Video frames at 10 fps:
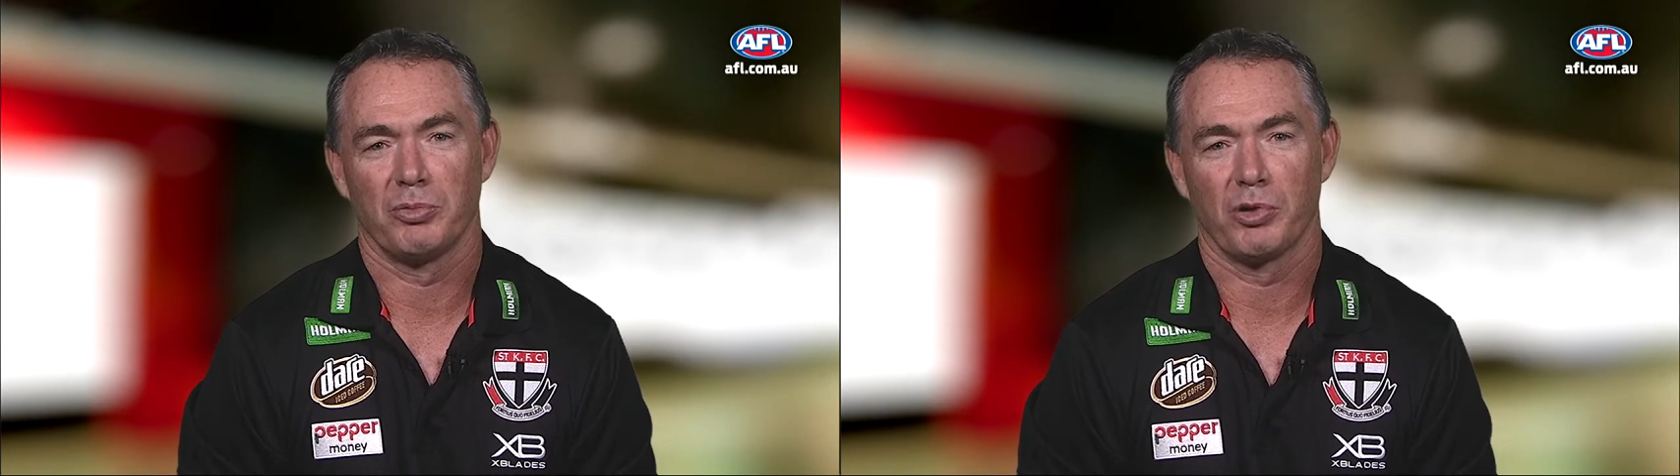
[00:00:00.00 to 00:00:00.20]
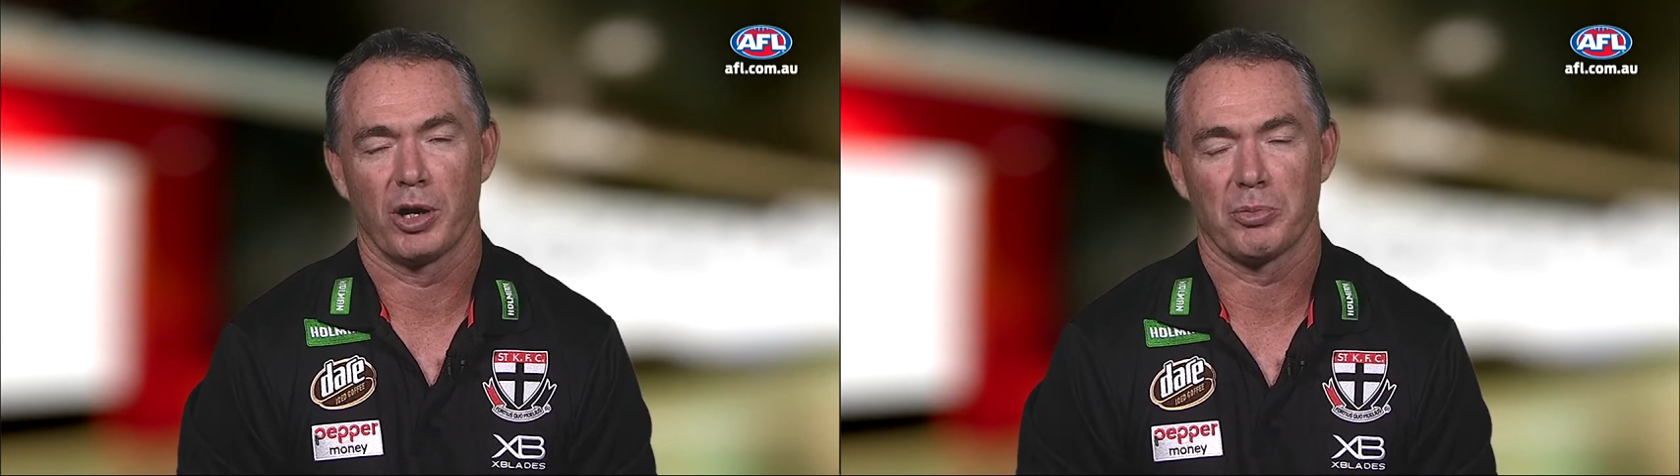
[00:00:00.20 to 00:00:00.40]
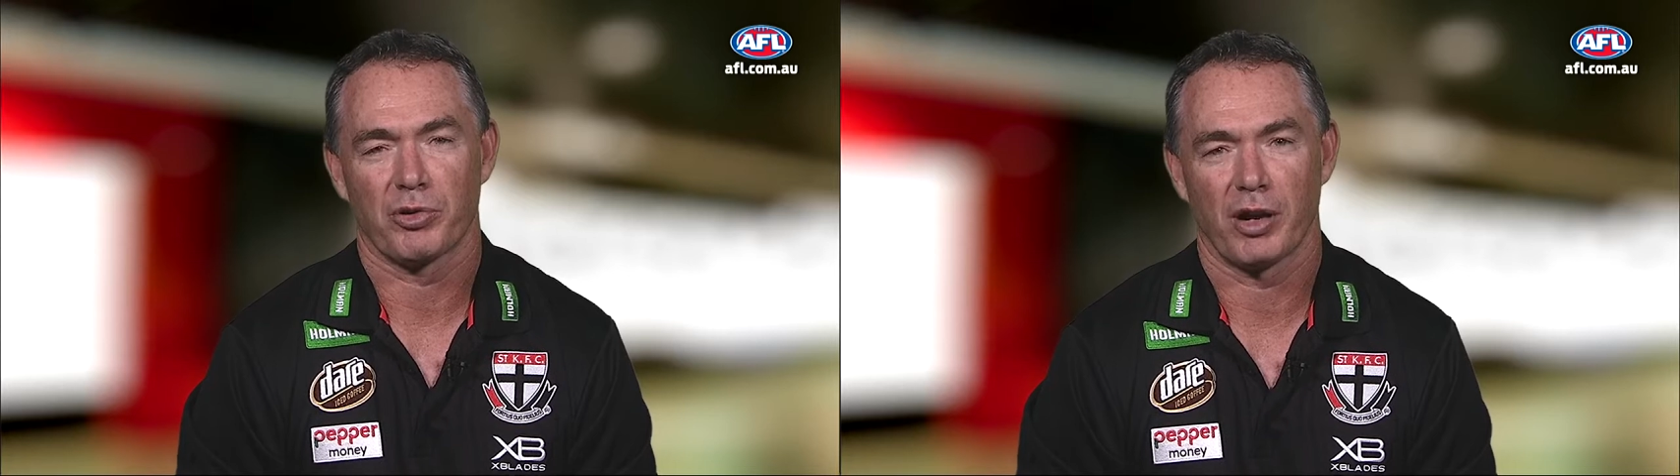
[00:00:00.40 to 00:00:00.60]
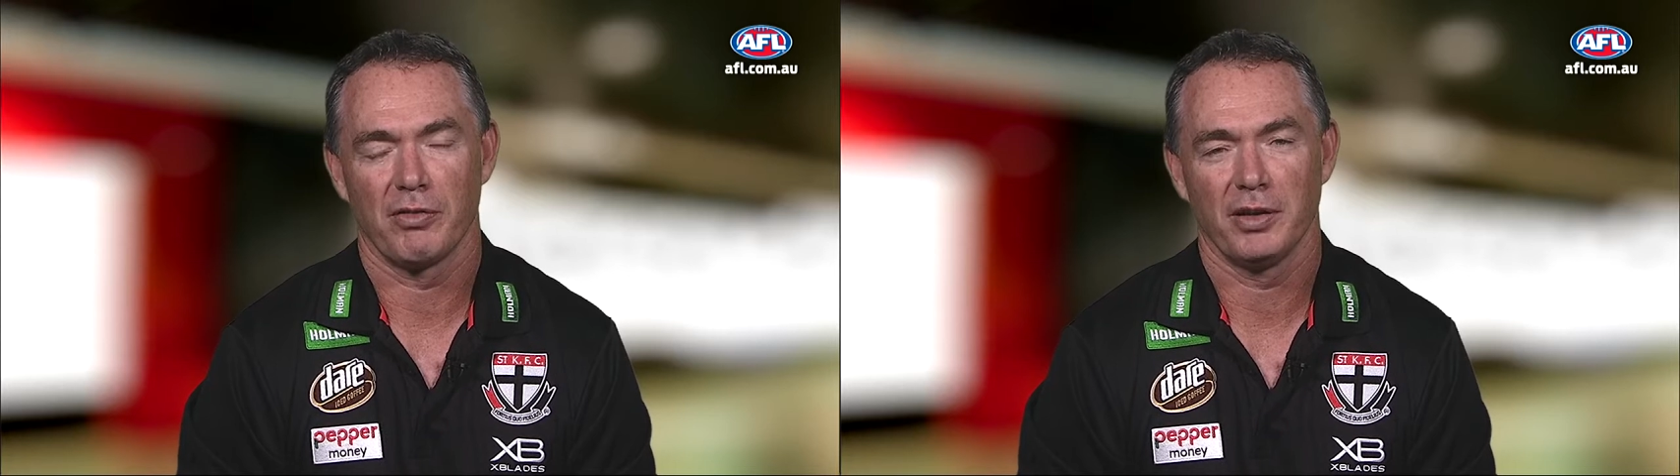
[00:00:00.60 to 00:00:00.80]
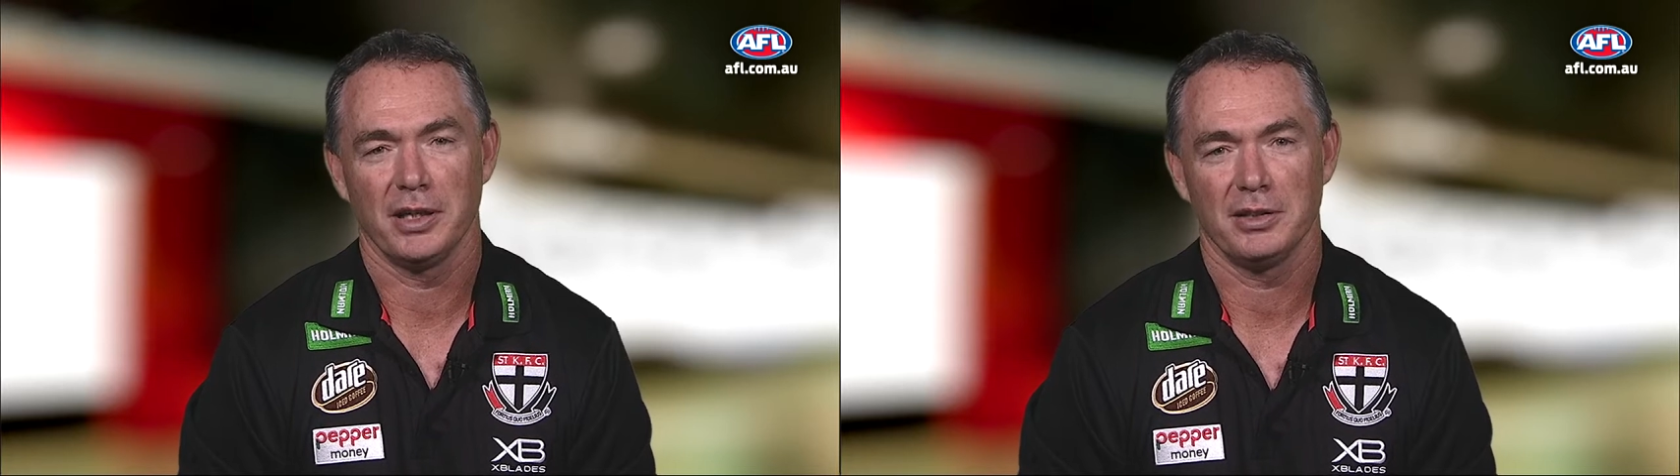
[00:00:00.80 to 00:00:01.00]
when I'm
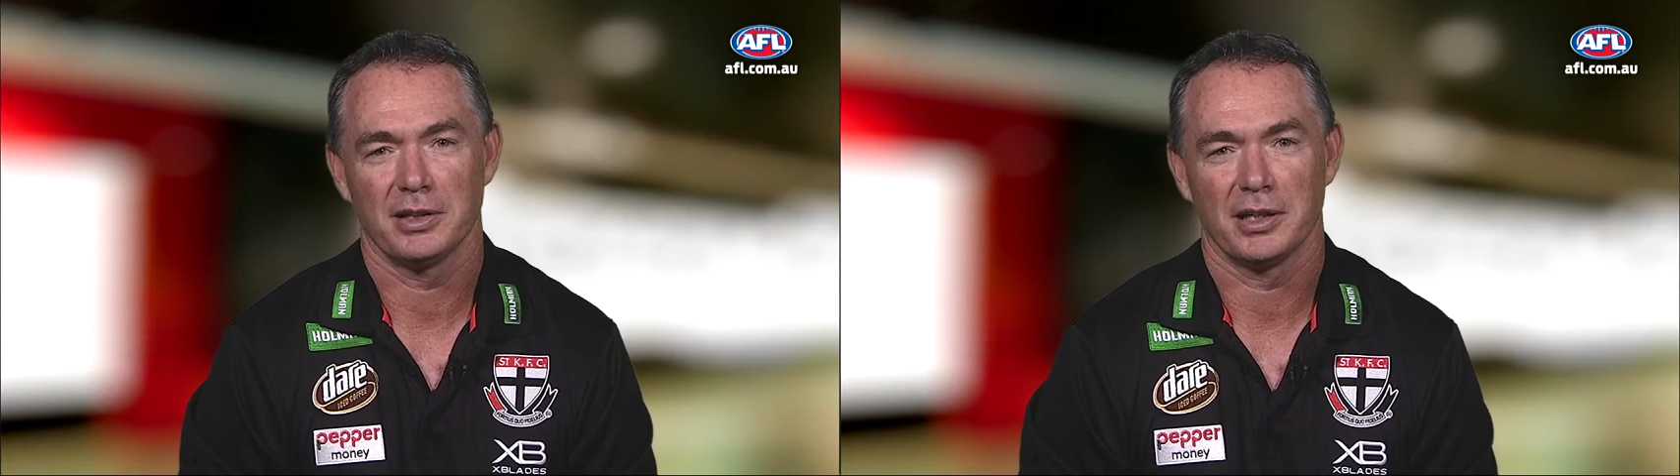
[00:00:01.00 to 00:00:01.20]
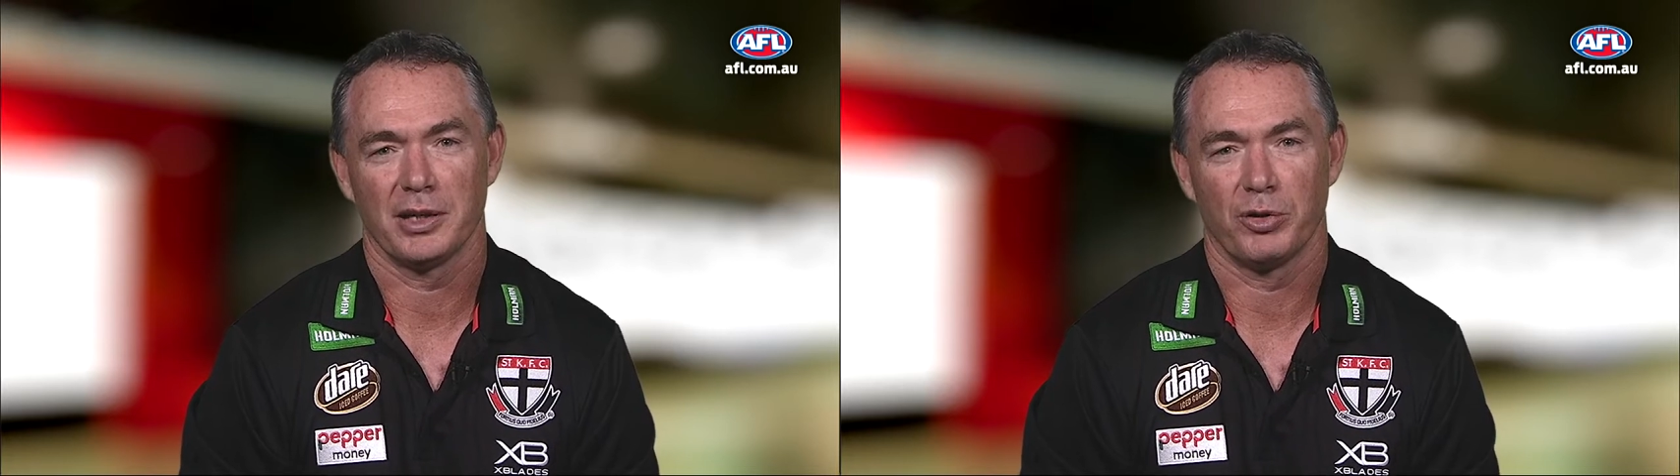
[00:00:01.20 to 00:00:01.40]
travelling uh,